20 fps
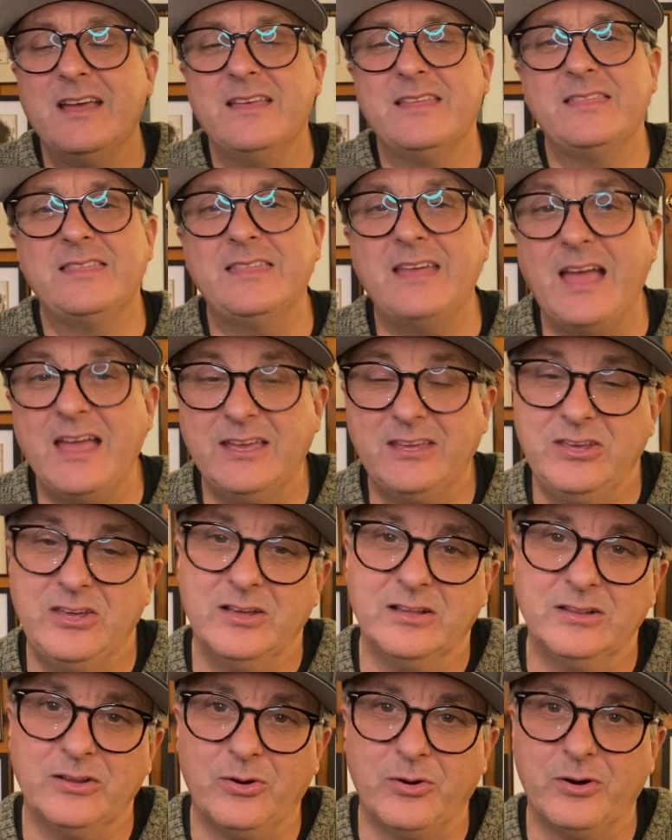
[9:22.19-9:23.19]
Thank
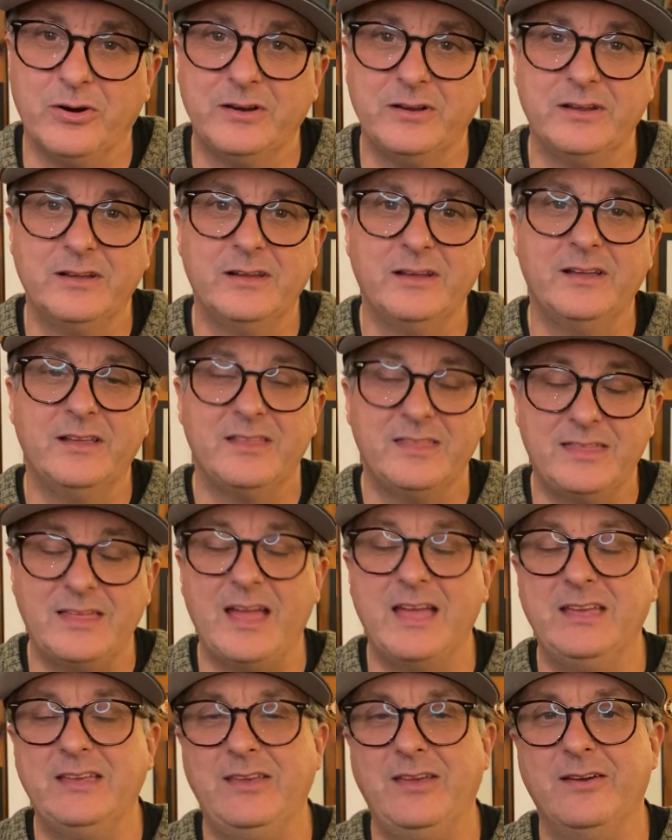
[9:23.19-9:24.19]
you, Lord.
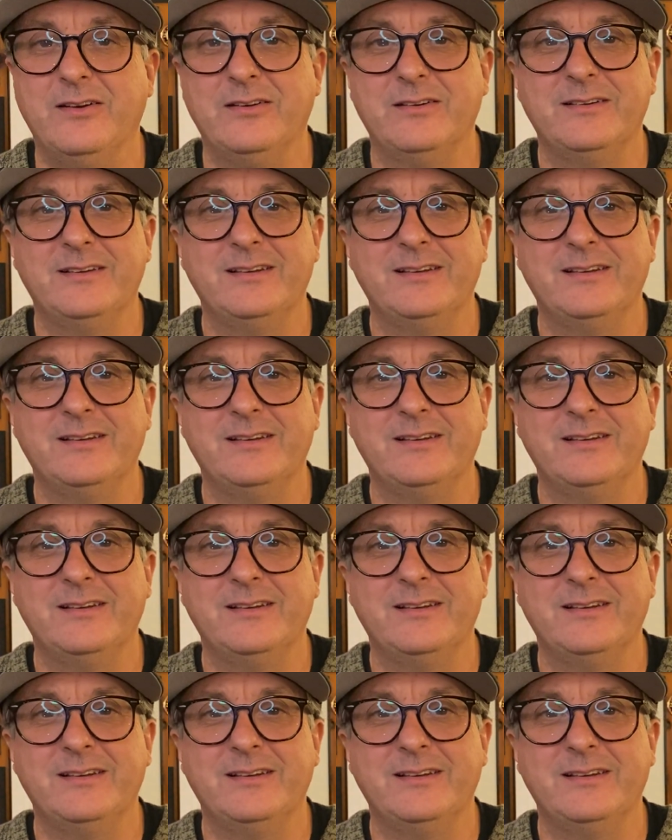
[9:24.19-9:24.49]
Thank you.